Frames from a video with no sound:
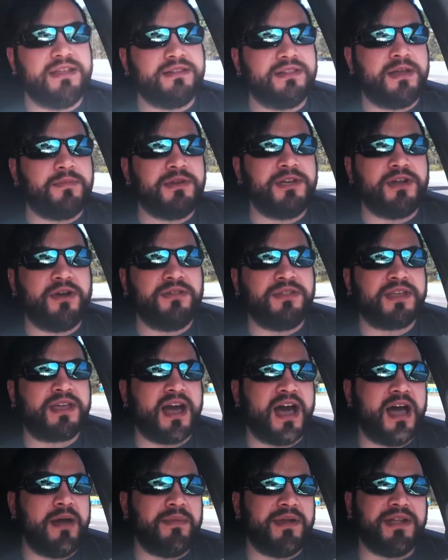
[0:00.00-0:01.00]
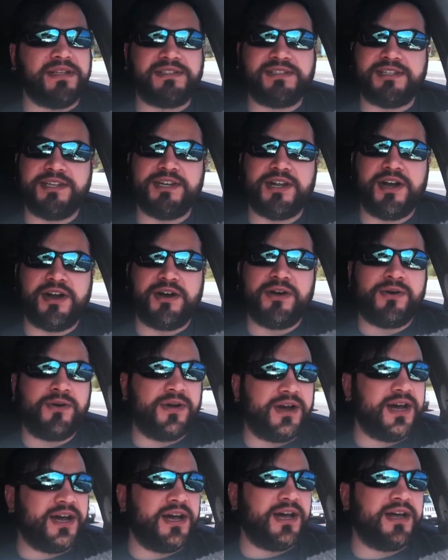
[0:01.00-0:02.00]
let me know in the comments, you know.
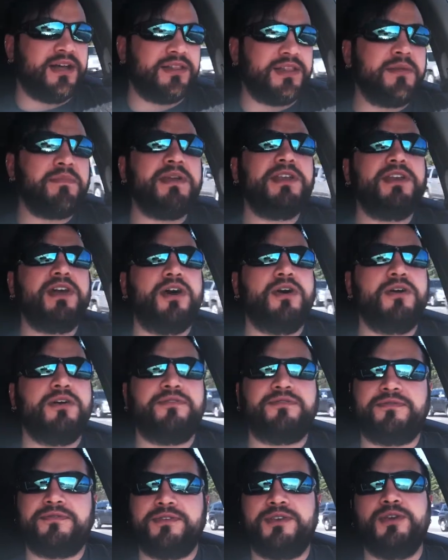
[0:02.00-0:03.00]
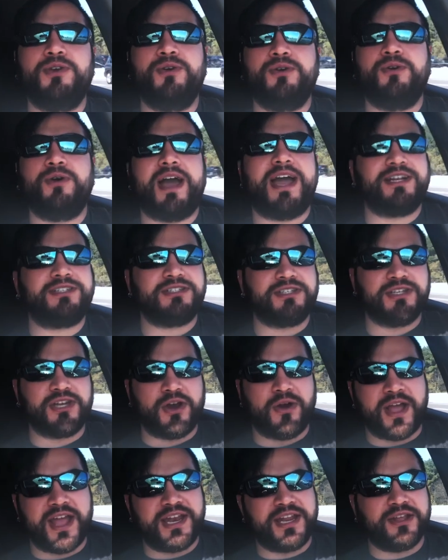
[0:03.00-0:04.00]
Let me know if you actually
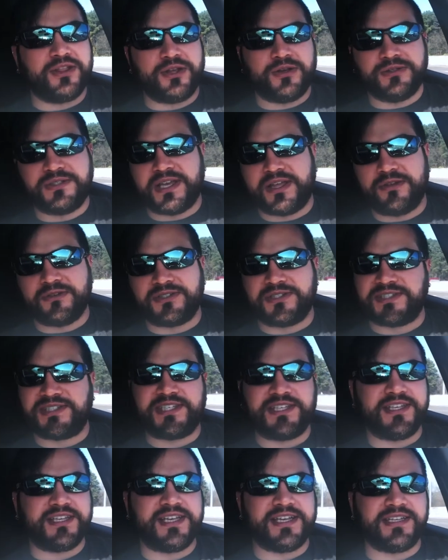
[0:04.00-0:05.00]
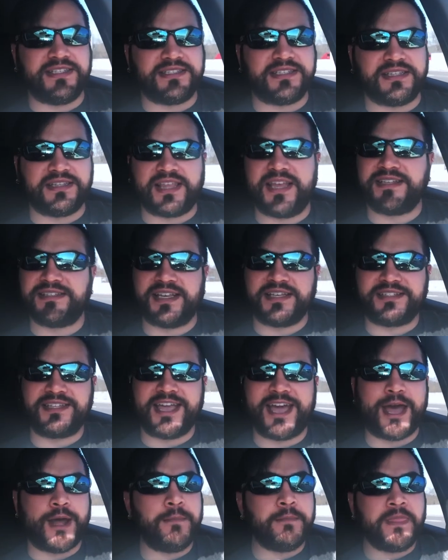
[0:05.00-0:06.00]
know any of those other Sicilians and things like
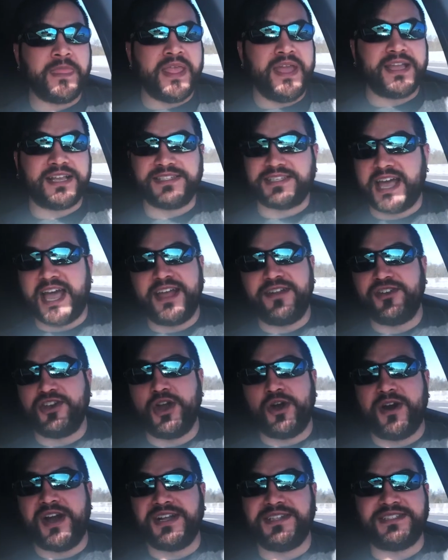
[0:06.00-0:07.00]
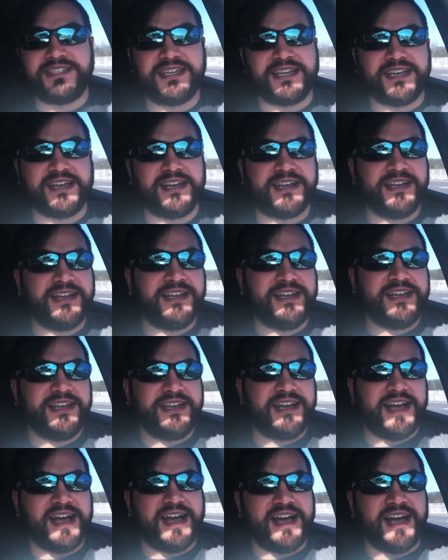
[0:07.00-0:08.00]
that, because I had no idea
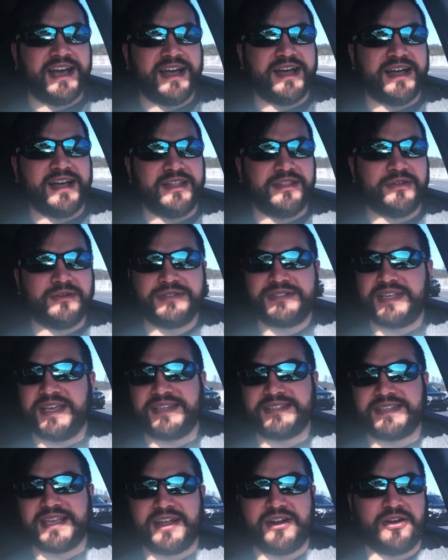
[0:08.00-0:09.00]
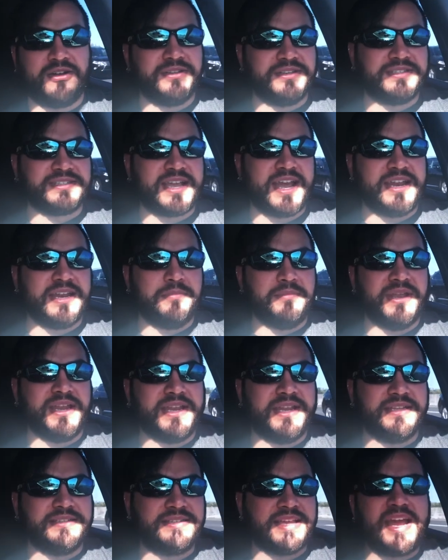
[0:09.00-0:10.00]
those things had all these kind of
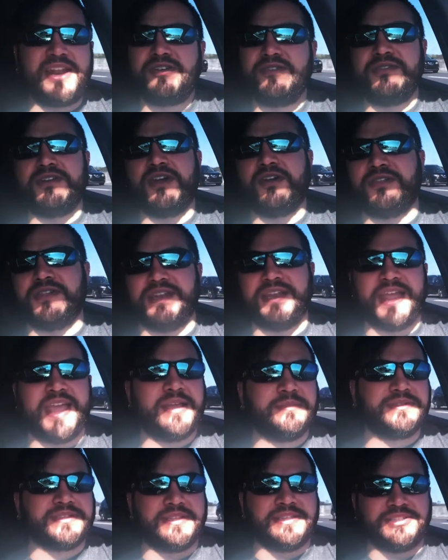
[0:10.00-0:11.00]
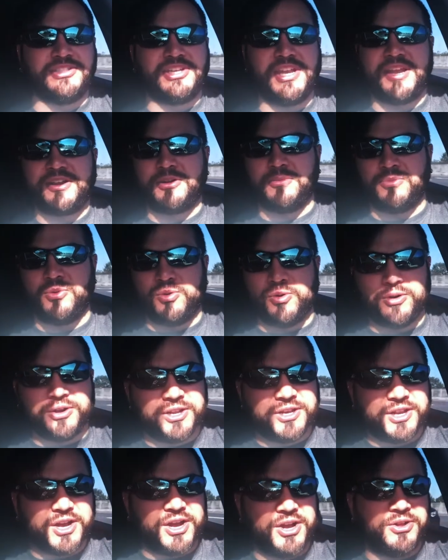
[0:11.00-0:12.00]
meanings. I don't even know the names of the checkerboard,
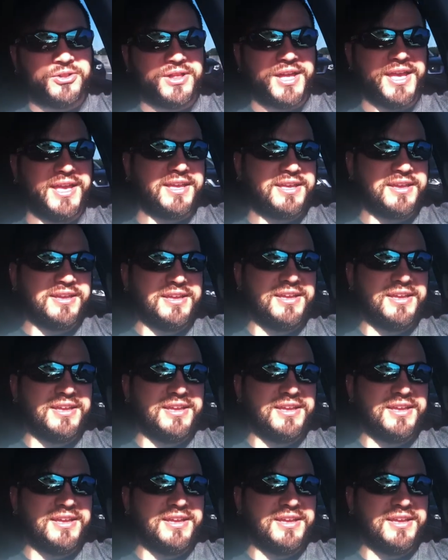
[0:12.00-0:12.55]
you know, like,